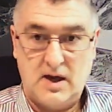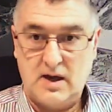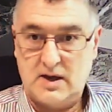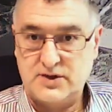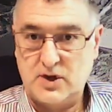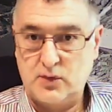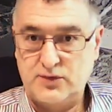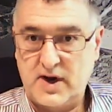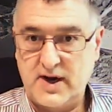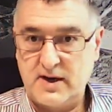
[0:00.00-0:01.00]
A
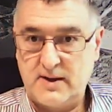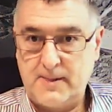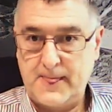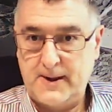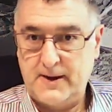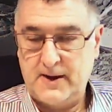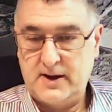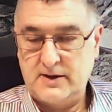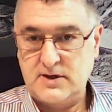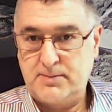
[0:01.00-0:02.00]
sole trader,
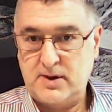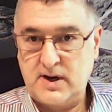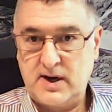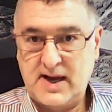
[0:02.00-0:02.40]
typically